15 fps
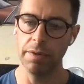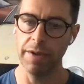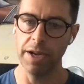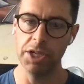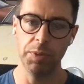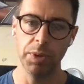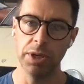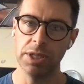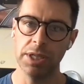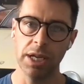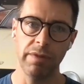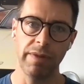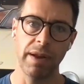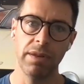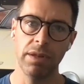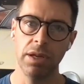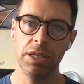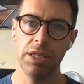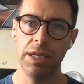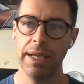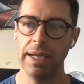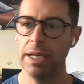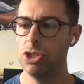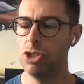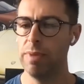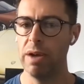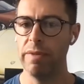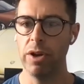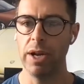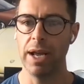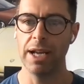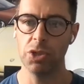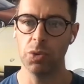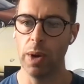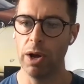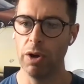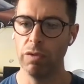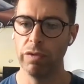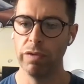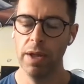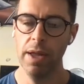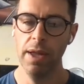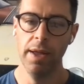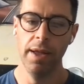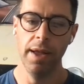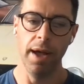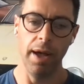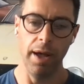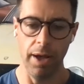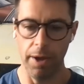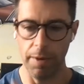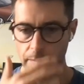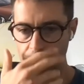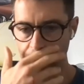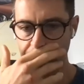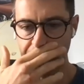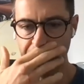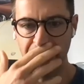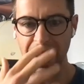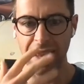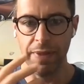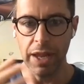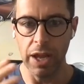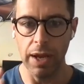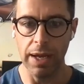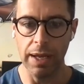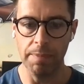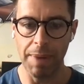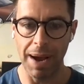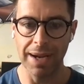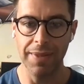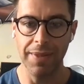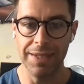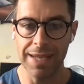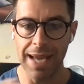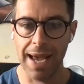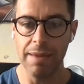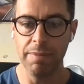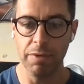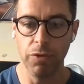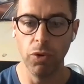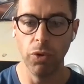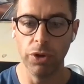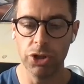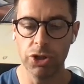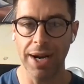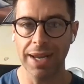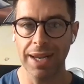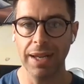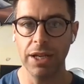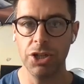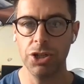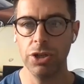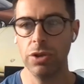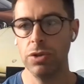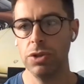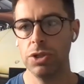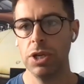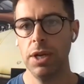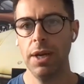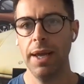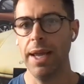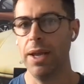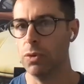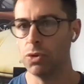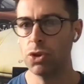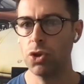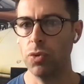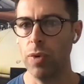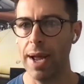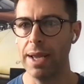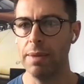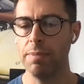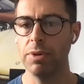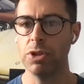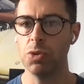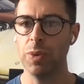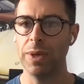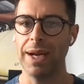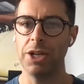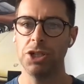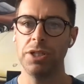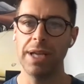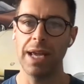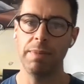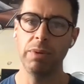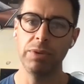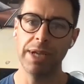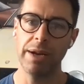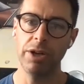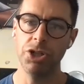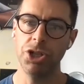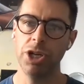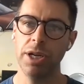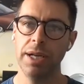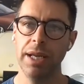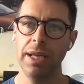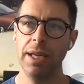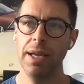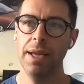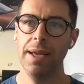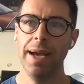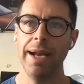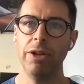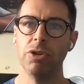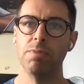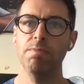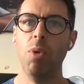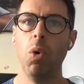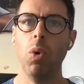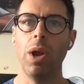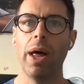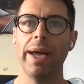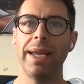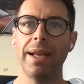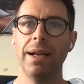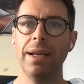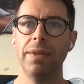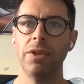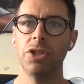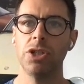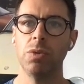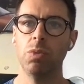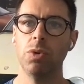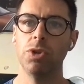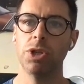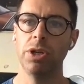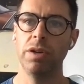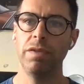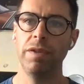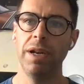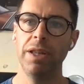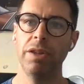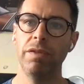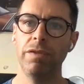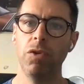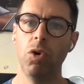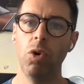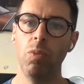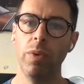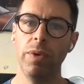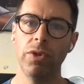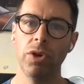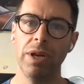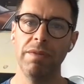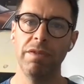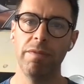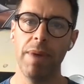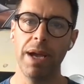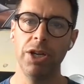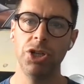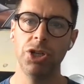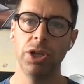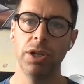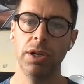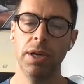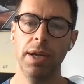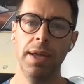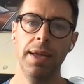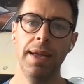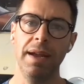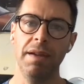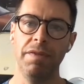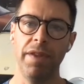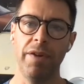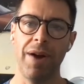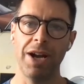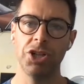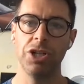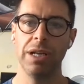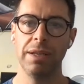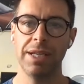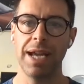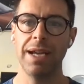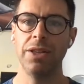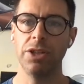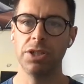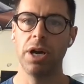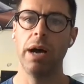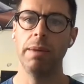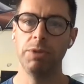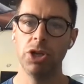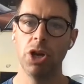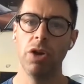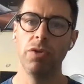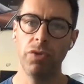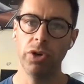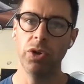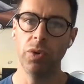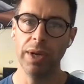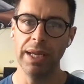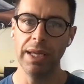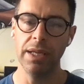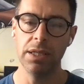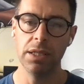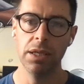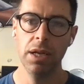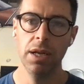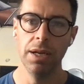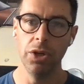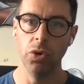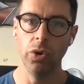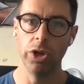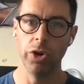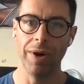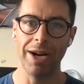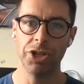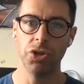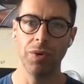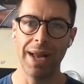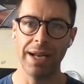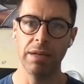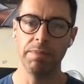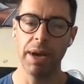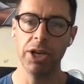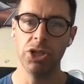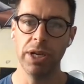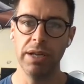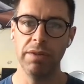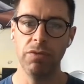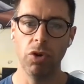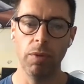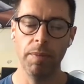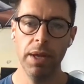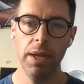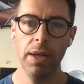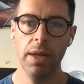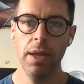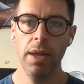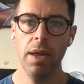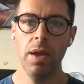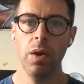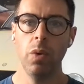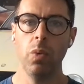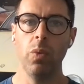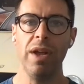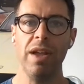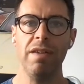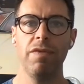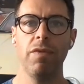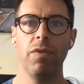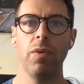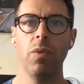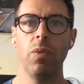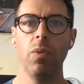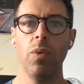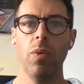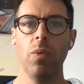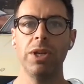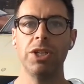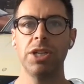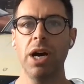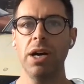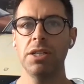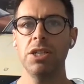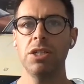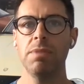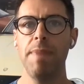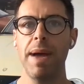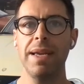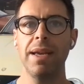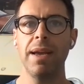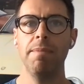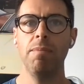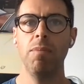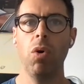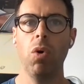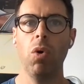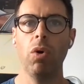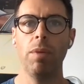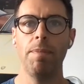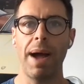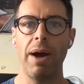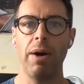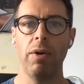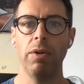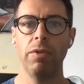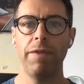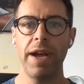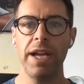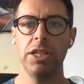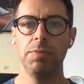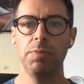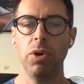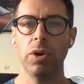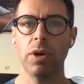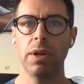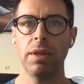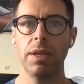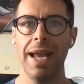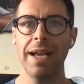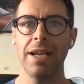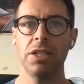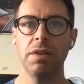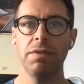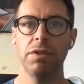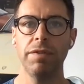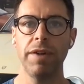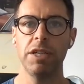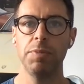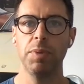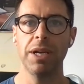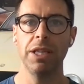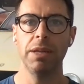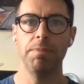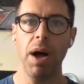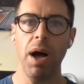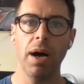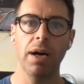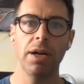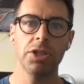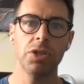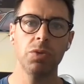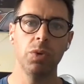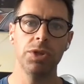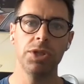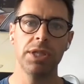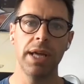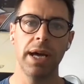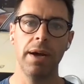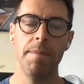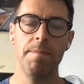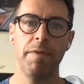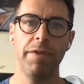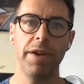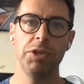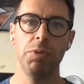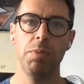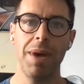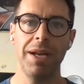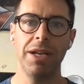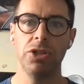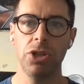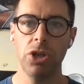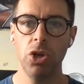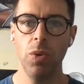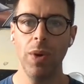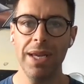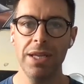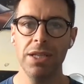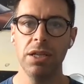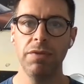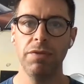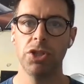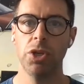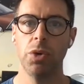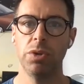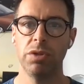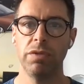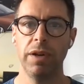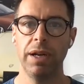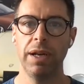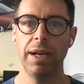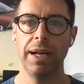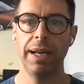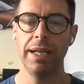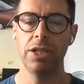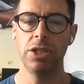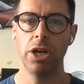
Facebook could say you've had 30 leads, you may have only had 12. Back in the day before the tracking issues, it was great because we could actually take people down a journey, and it was more likely that someone's going to fill in the form with good information if they're actually taking the time to go through your leads, your actual landing page lead form. We're starting to make it more about Facebook. Negative to Facebook in the past was that Facebook made it too easy for someone to fill in a lead.